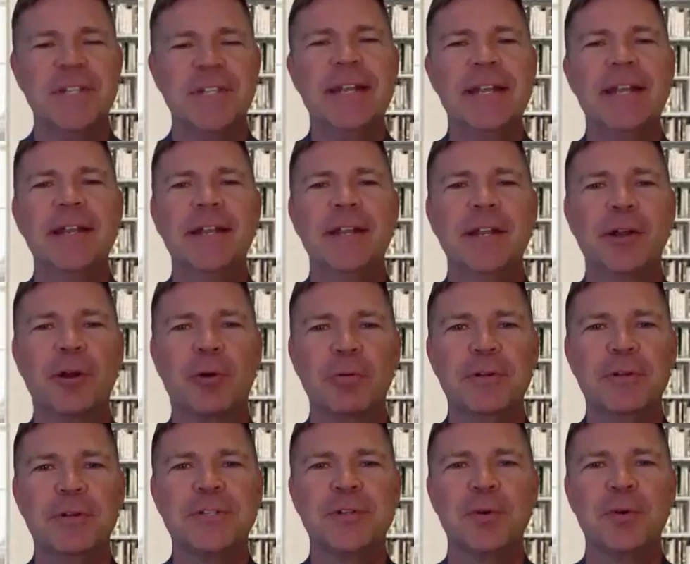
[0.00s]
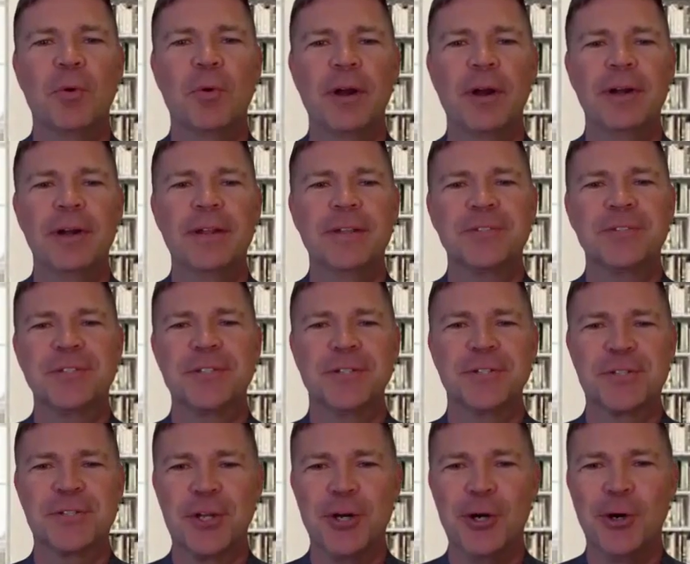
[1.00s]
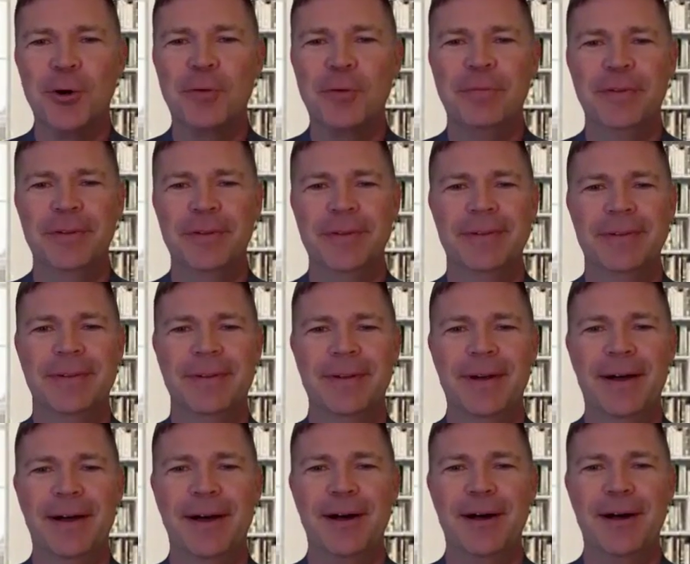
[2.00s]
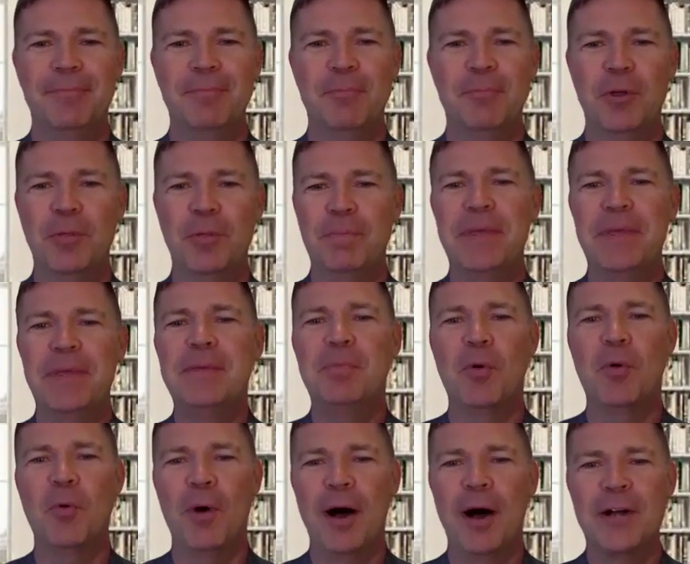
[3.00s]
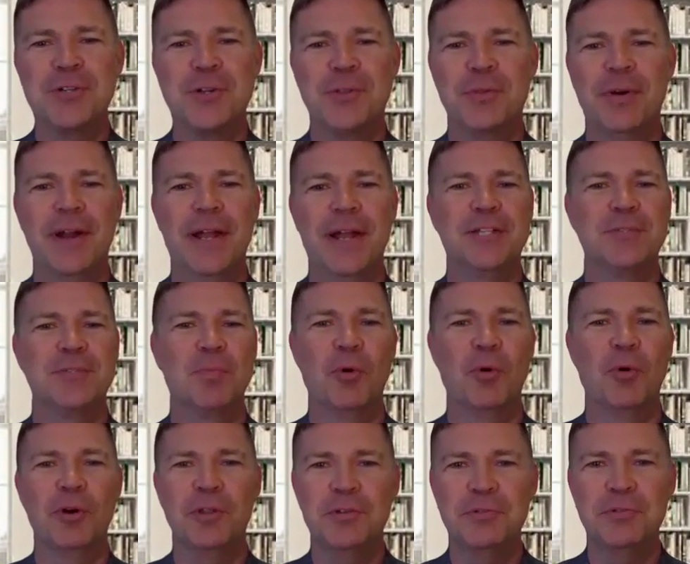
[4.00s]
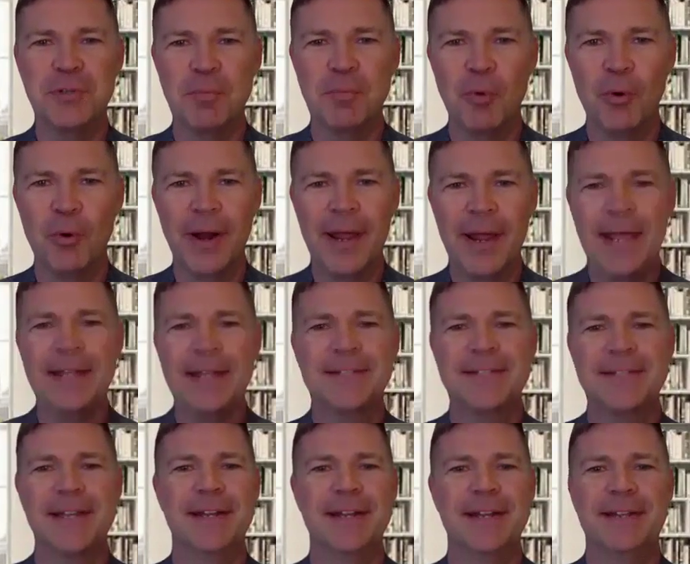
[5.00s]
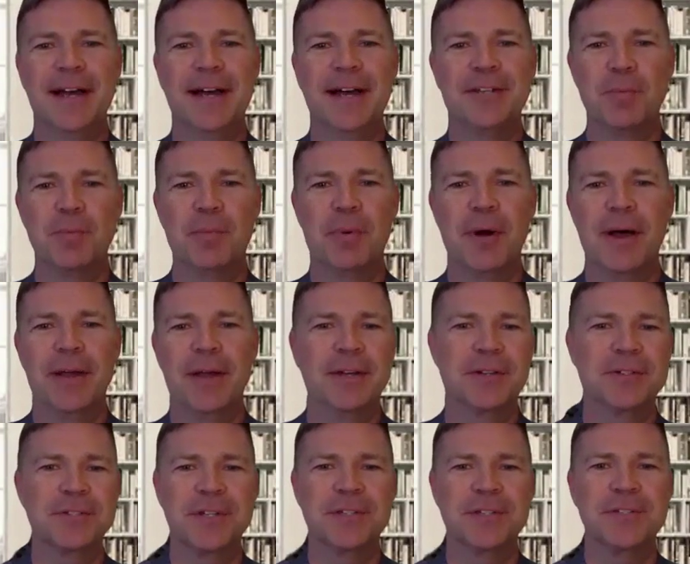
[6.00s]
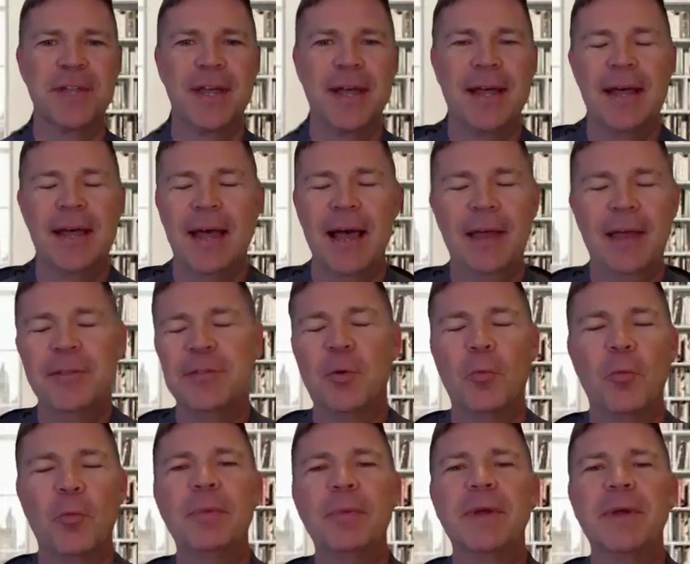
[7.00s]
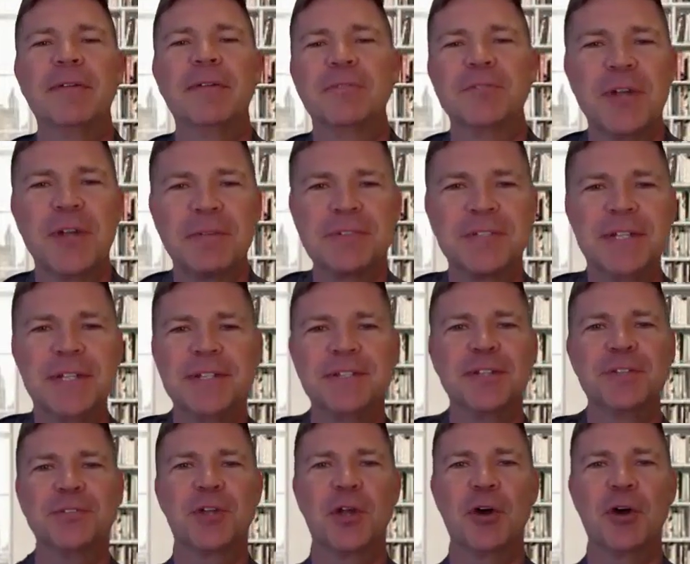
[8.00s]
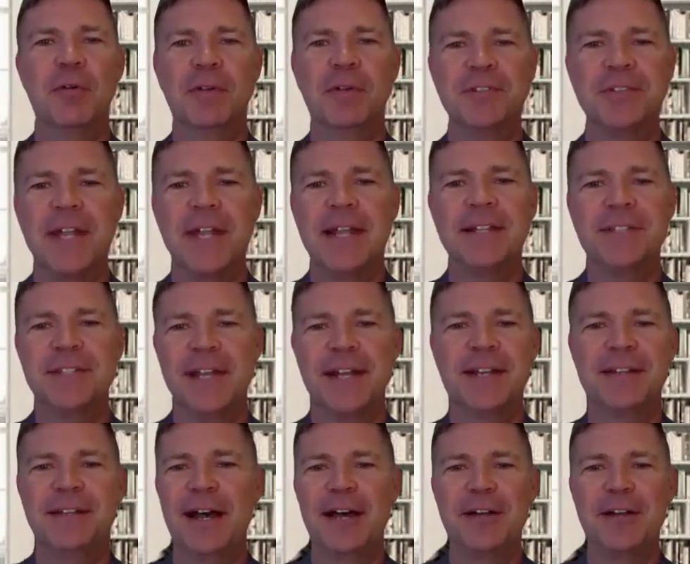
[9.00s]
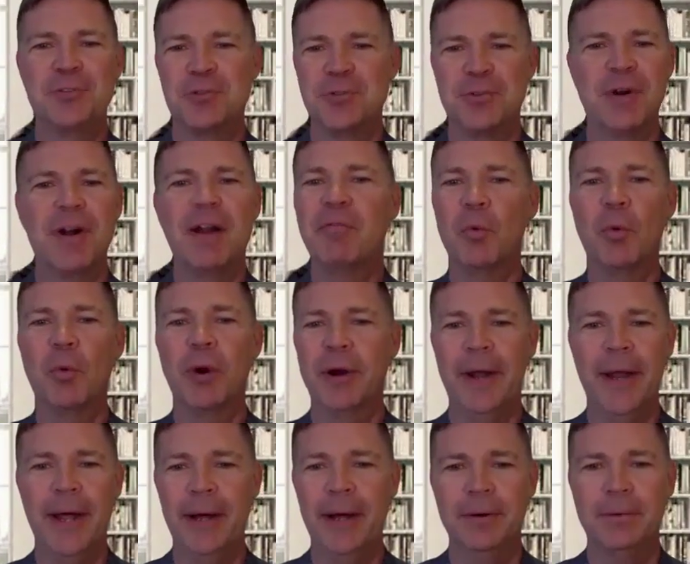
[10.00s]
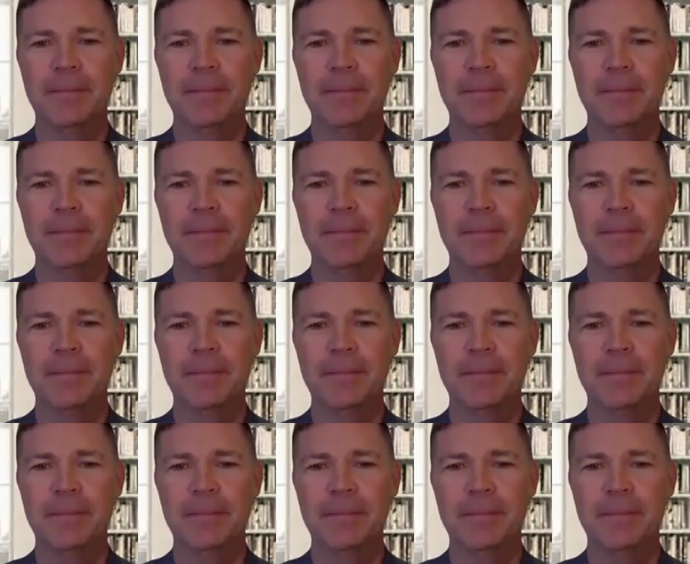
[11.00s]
seen any increased awareness since COVID with people washing their hands more, using more hand sanitizer products? Because I think the one big difference I've seen since COVID is hand sanitizers are everywhere.